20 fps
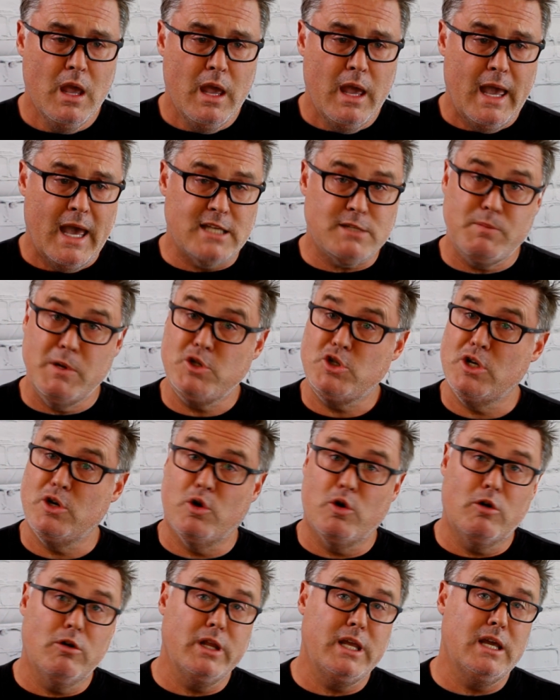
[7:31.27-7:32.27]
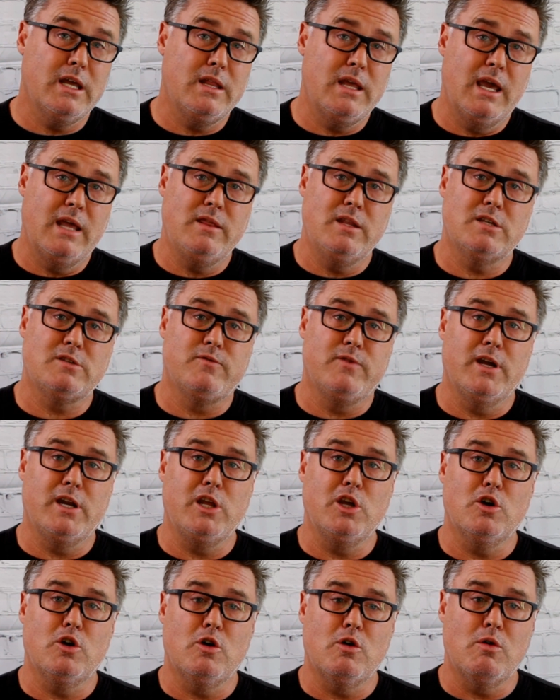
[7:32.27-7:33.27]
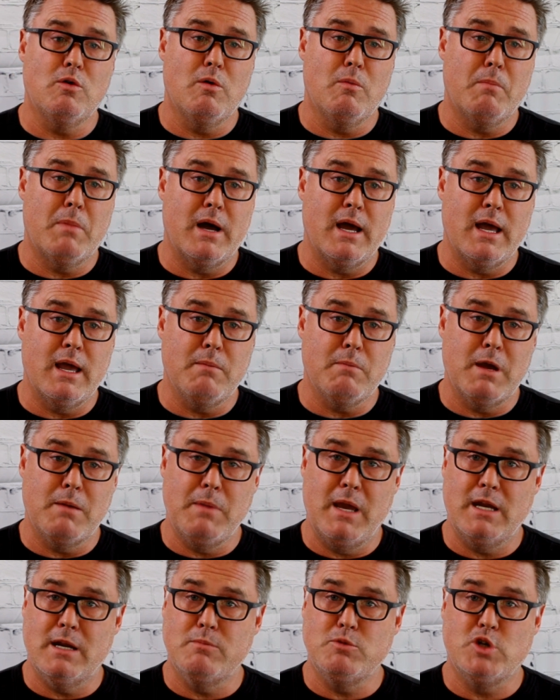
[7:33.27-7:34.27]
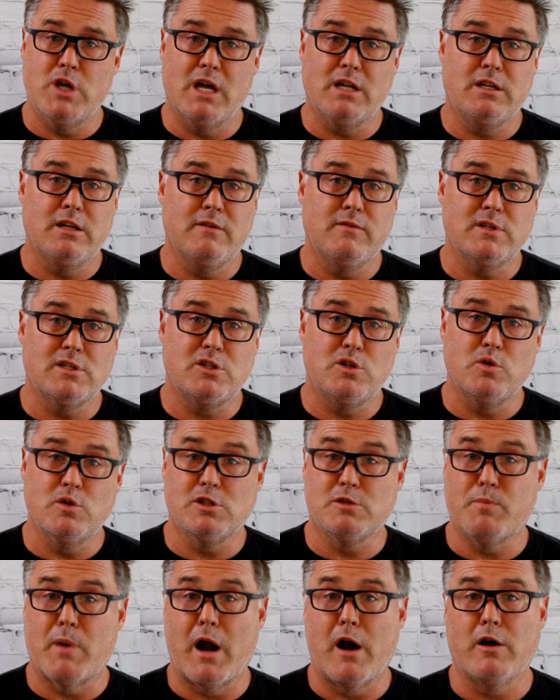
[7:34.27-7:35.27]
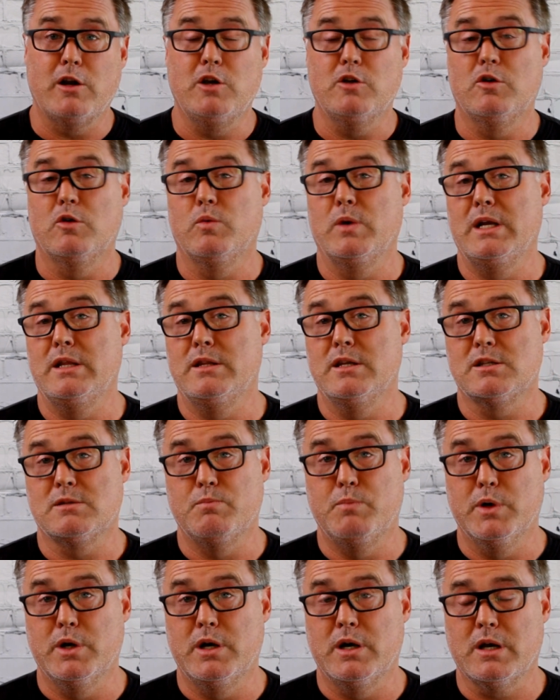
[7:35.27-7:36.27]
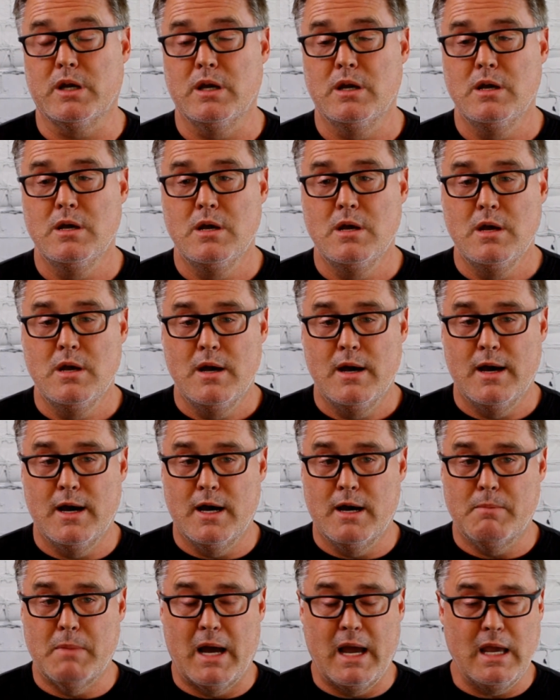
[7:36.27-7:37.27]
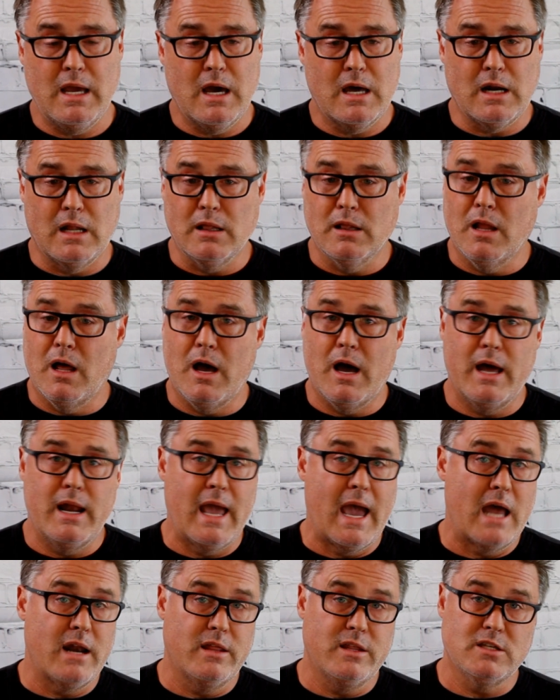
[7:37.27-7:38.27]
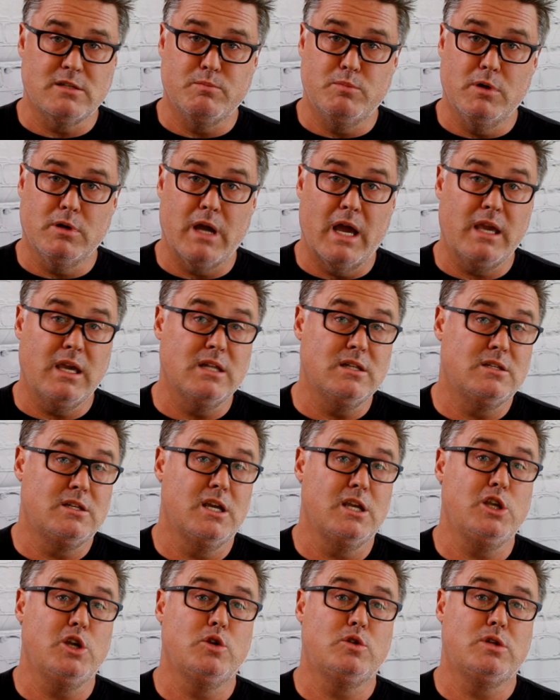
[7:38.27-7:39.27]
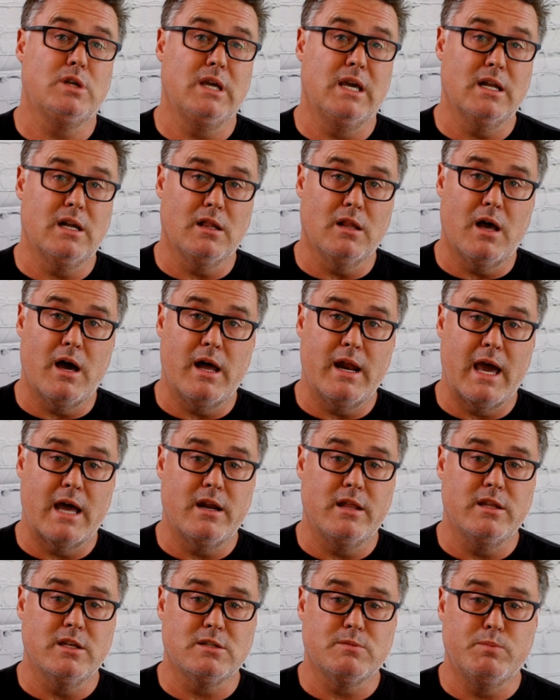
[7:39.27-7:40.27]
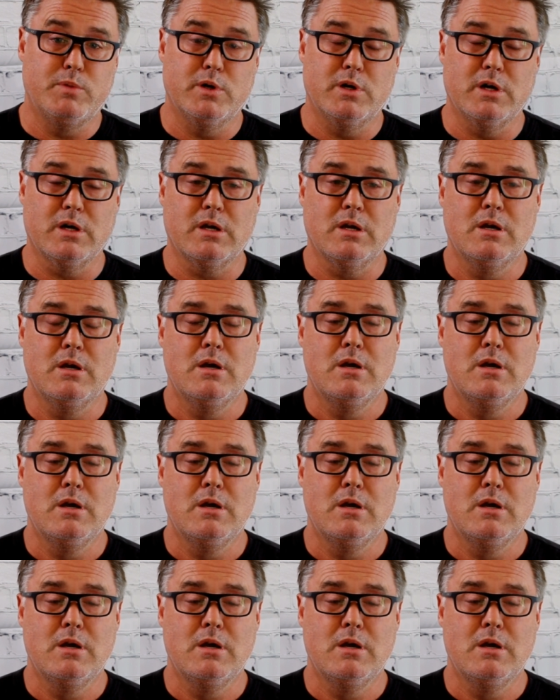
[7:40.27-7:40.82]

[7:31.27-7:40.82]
As mentioned early in this video, my main objective is to inspire you to read this book. I got a lot out of this book. I continue to get a lot out of this book.